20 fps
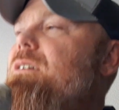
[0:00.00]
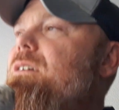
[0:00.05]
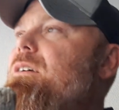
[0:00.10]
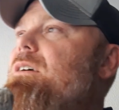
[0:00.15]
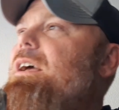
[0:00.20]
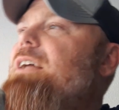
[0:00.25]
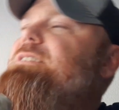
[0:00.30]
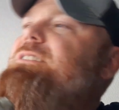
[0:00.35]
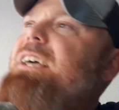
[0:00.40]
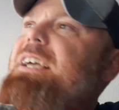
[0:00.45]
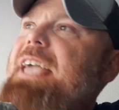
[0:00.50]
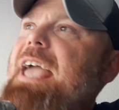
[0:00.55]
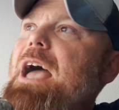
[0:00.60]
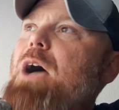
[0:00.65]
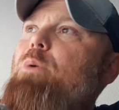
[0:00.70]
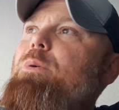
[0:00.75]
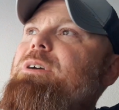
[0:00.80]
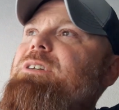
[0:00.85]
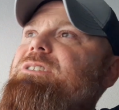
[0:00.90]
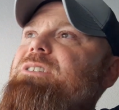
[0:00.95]
It's like,
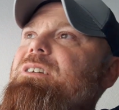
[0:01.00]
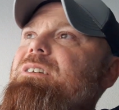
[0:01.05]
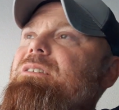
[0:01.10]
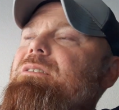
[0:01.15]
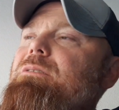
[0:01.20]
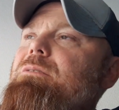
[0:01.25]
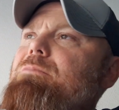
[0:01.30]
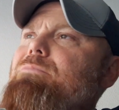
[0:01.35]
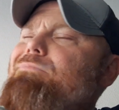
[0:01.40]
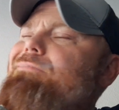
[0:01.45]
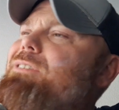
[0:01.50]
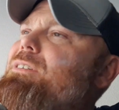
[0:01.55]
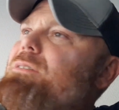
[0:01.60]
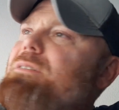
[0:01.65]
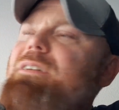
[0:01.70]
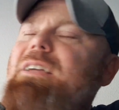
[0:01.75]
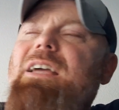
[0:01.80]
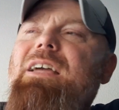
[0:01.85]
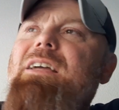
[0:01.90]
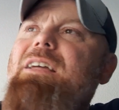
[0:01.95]
how is it?
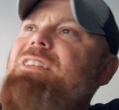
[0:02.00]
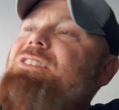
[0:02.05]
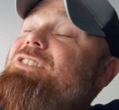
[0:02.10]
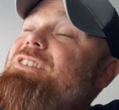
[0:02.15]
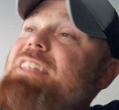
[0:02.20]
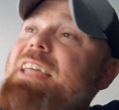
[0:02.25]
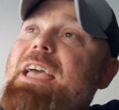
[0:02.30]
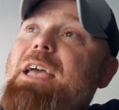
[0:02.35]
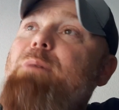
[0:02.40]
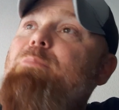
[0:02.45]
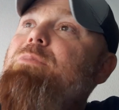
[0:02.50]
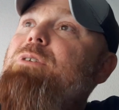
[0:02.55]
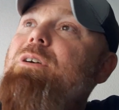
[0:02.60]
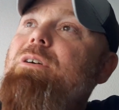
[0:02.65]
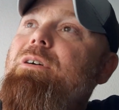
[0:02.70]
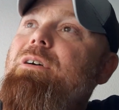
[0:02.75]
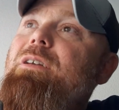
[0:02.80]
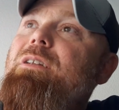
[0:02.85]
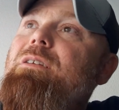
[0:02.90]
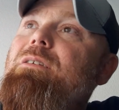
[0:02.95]
It's damn
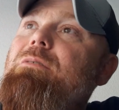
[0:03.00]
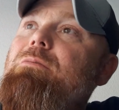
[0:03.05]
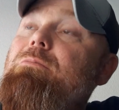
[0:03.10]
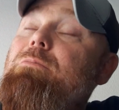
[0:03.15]
good.